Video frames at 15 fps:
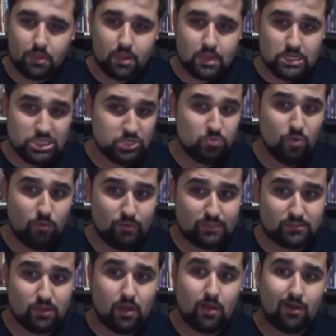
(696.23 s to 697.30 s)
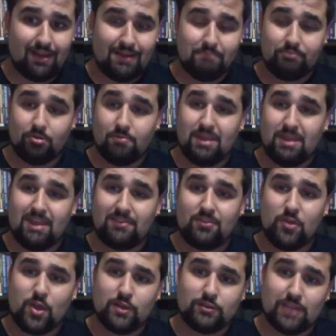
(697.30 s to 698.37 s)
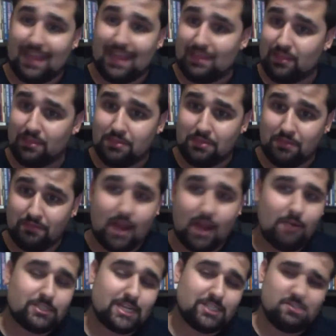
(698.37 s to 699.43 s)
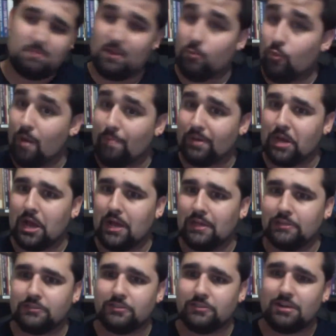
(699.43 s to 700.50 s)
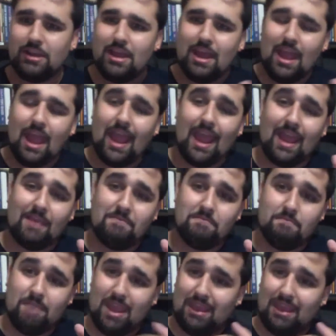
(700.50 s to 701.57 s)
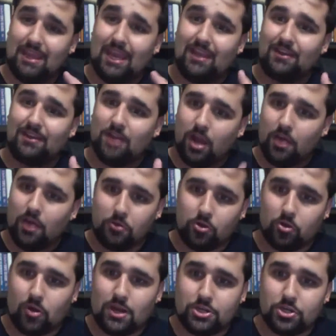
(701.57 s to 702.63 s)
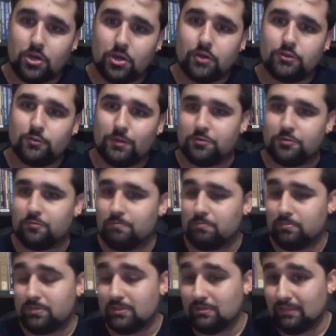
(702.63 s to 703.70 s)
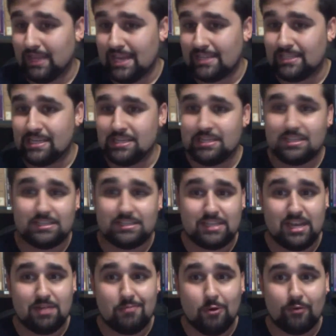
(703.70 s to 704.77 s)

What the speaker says: to what we saw in Prometheus and the virus actually being weaponized and making other creatures, which leads into the Xenomorph.